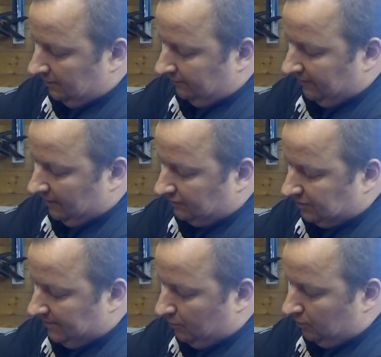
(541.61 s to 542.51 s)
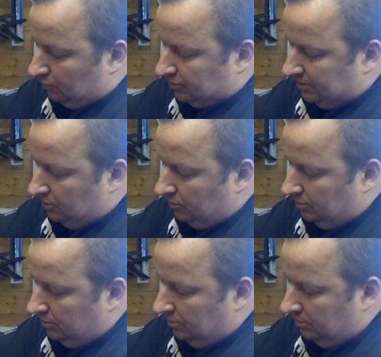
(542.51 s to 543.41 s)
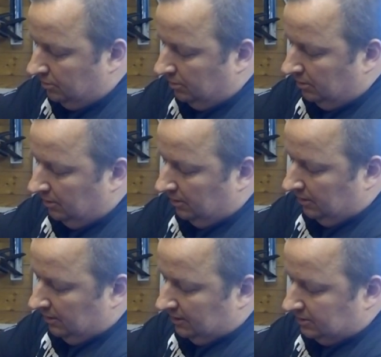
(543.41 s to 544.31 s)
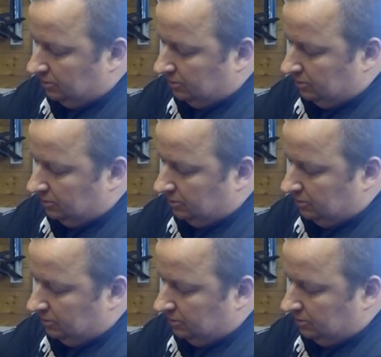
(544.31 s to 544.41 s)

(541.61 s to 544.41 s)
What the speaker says: valve stem oil seal is